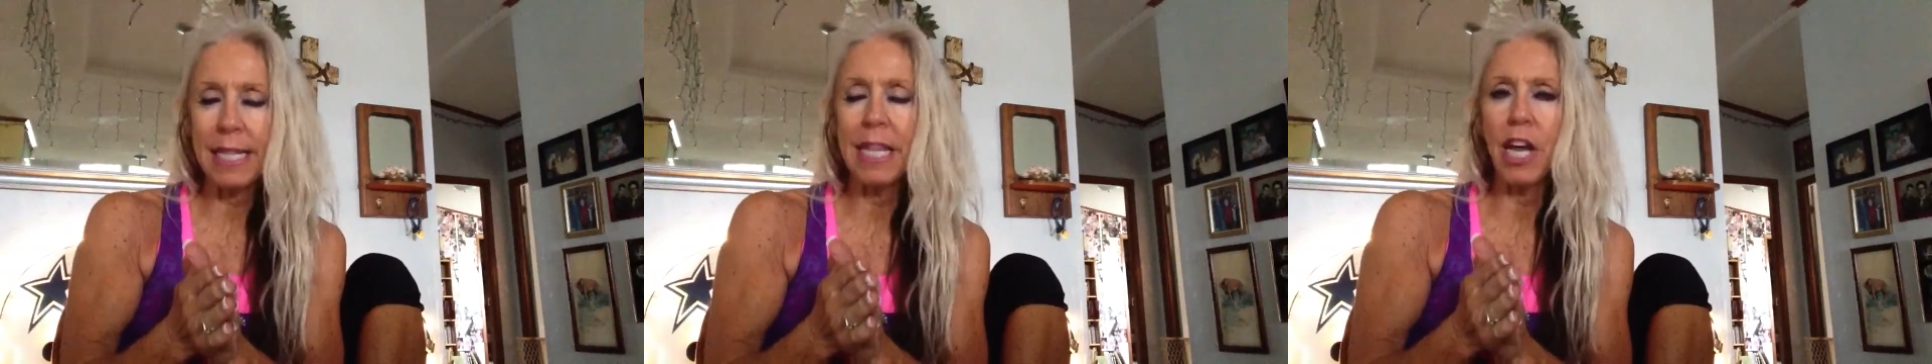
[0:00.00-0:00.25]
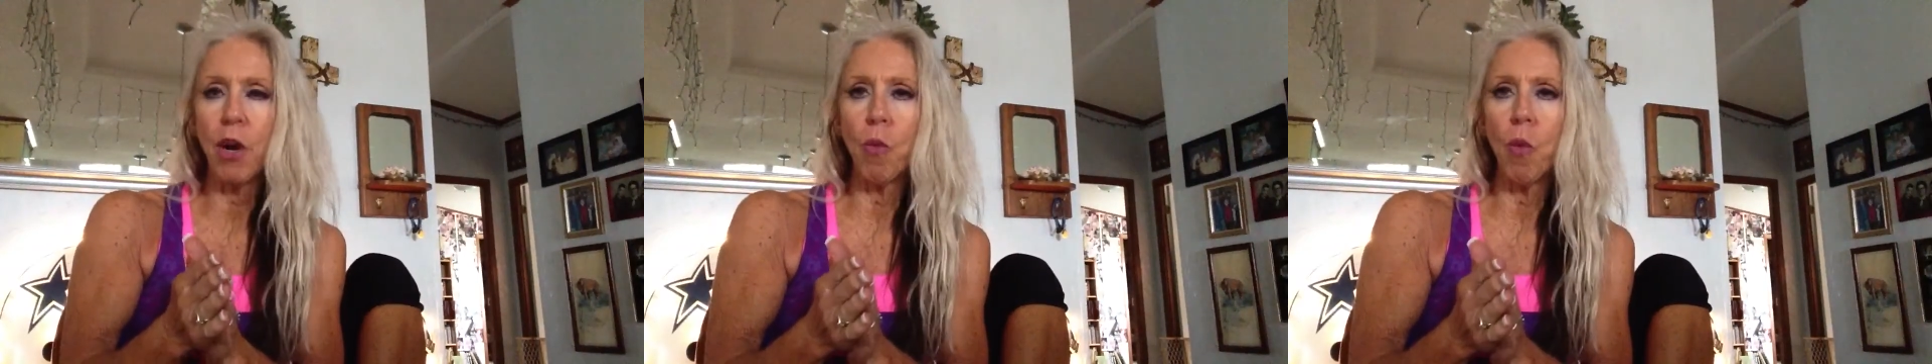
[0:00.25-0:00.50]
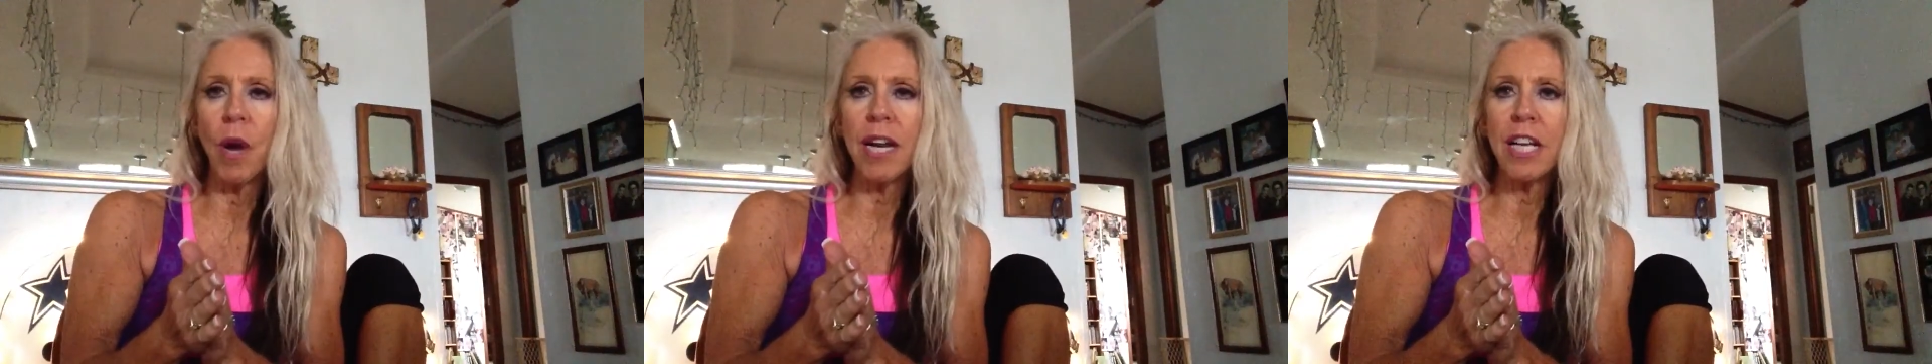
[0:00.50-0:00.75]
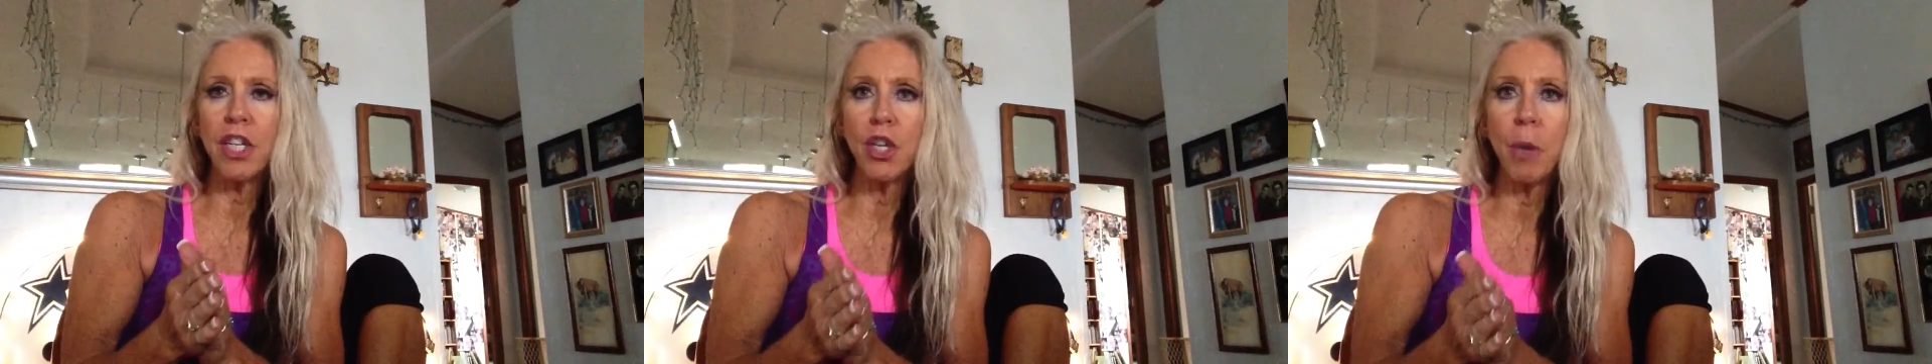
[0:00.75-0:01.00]
that are
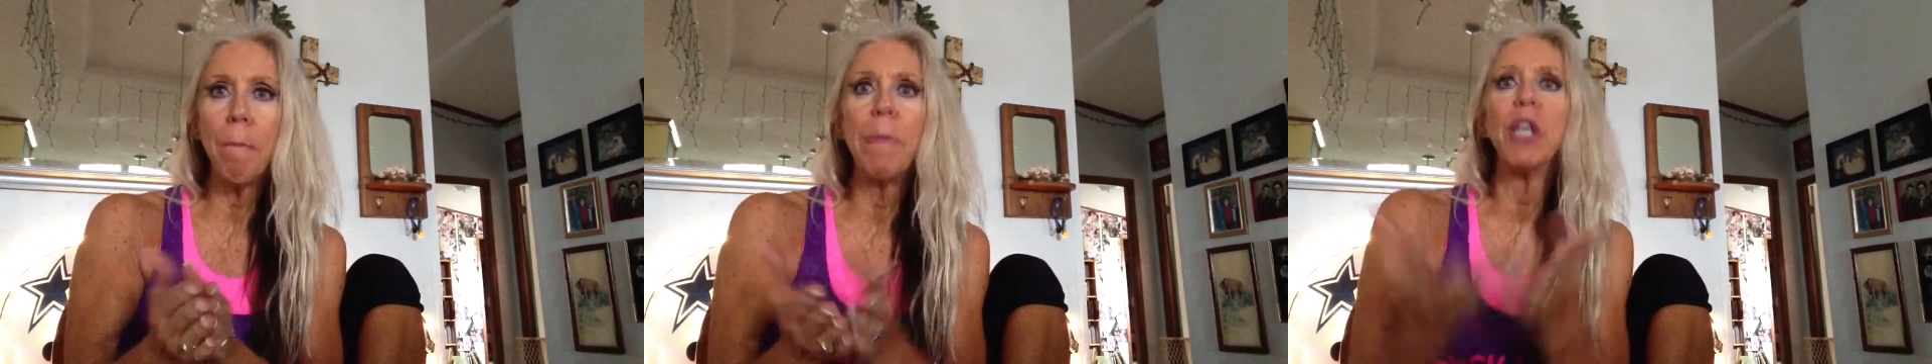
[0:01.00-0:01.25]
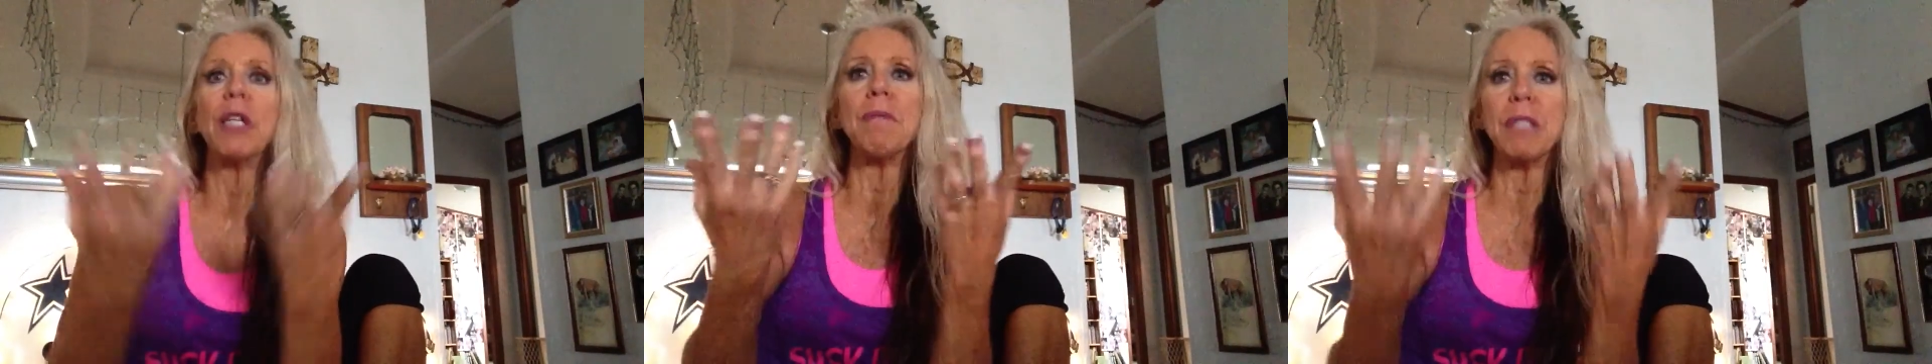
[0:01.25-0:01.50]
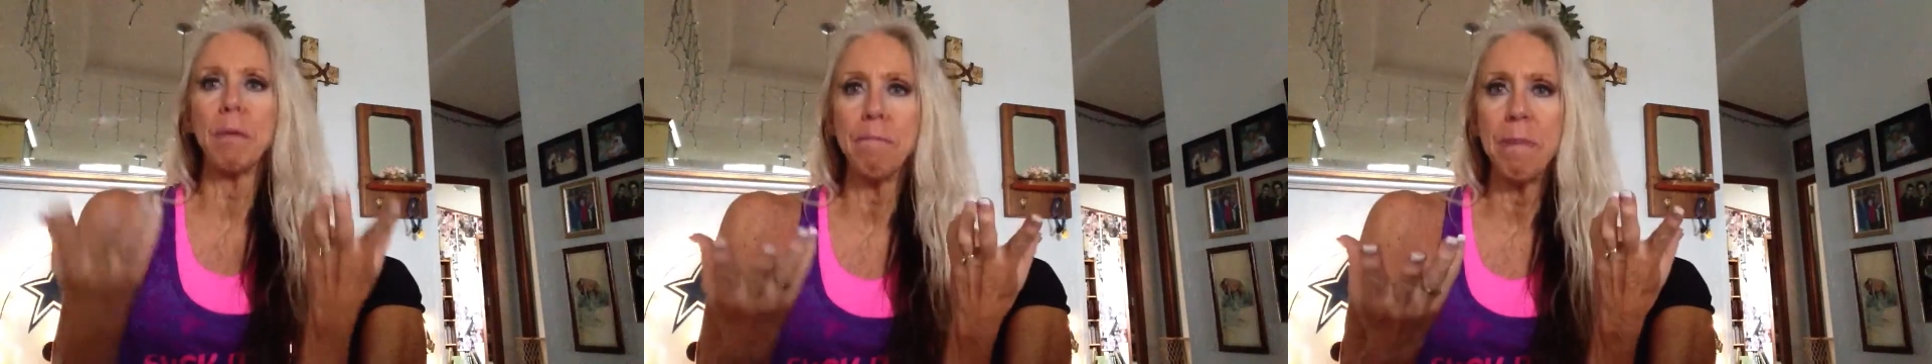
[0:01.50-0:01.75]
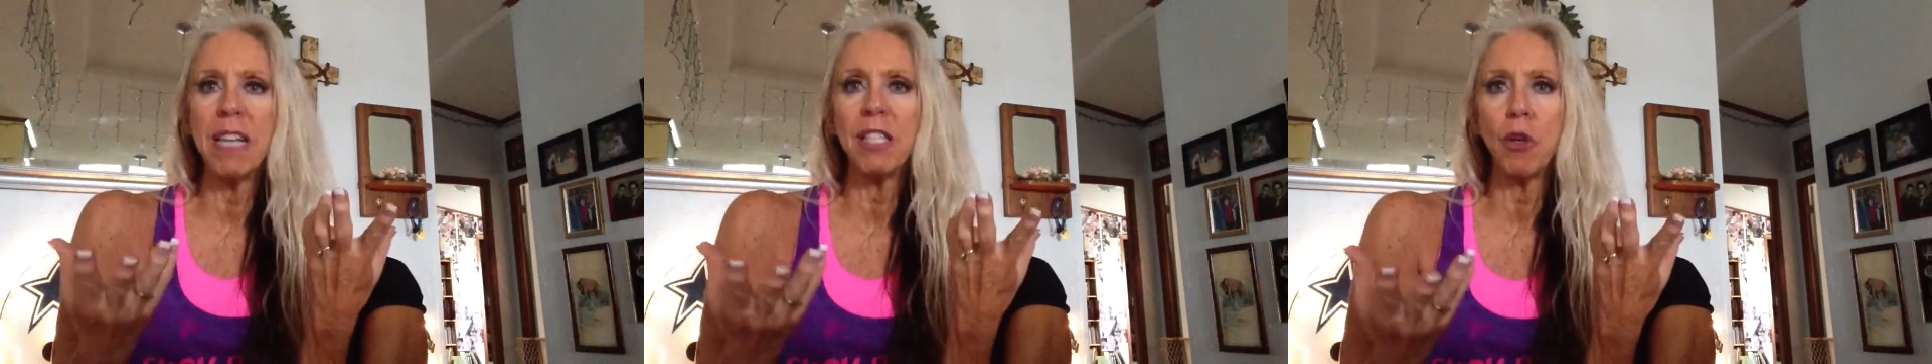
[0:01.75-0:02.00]
wanting to build up some
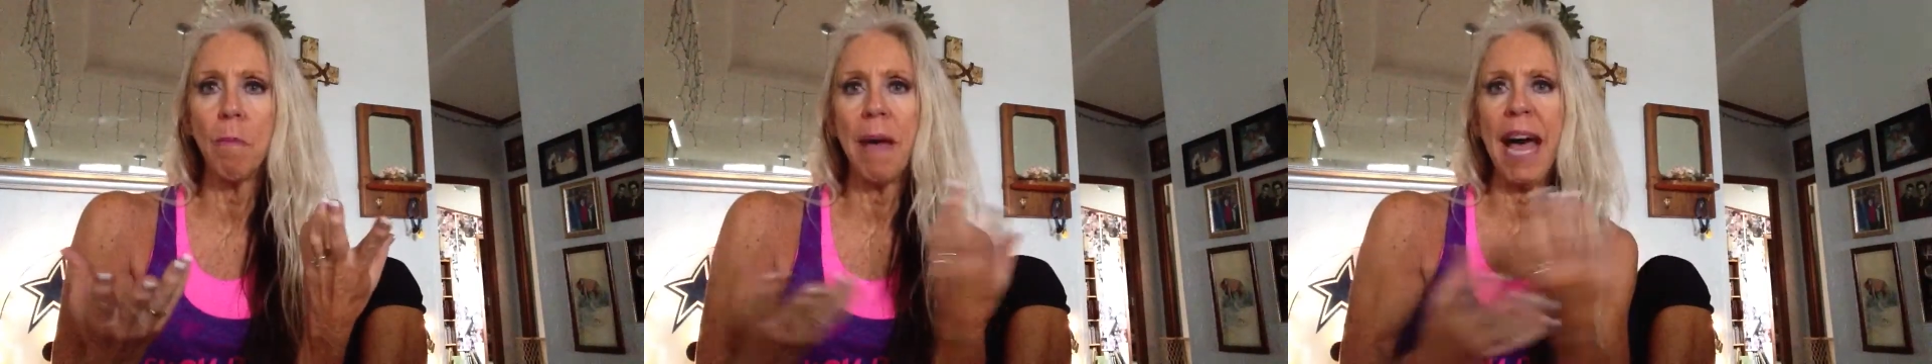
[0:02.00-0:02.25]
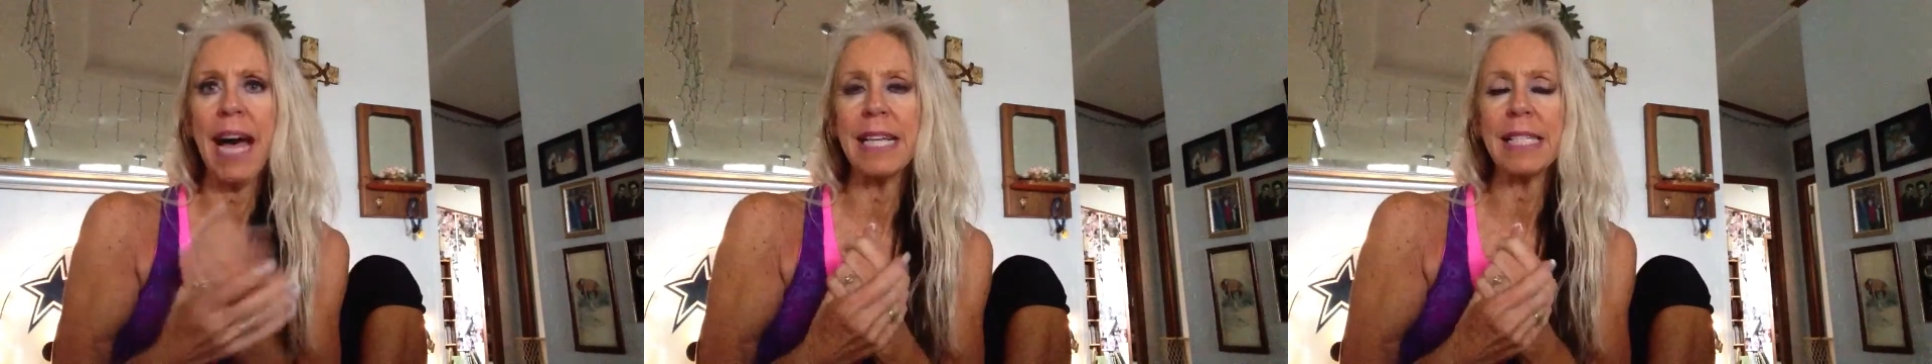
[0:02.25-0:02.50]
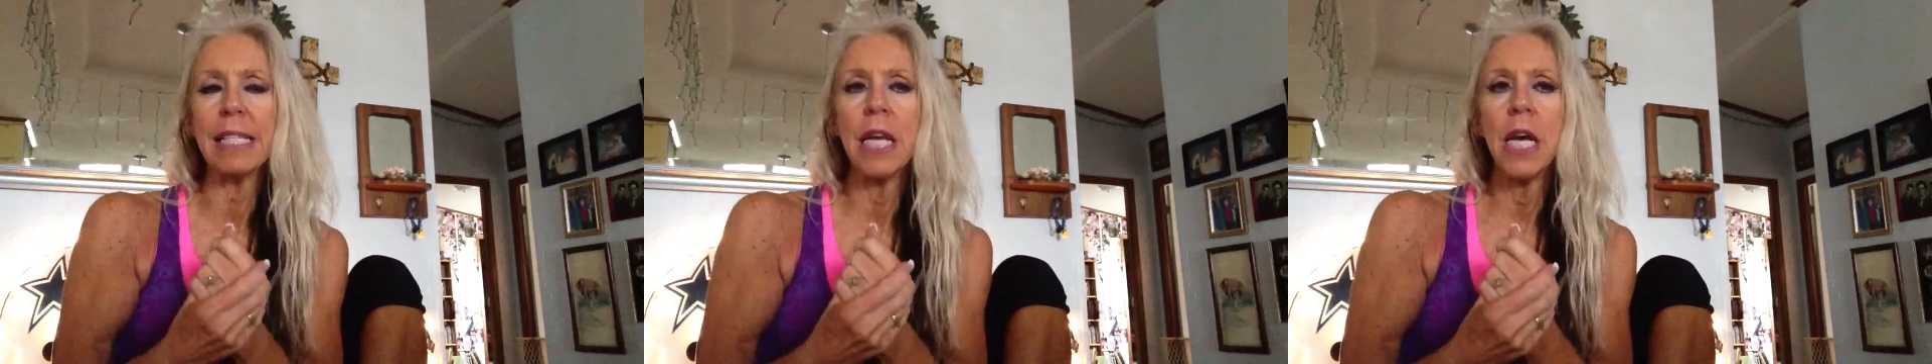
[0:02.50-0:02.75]
muscle mass,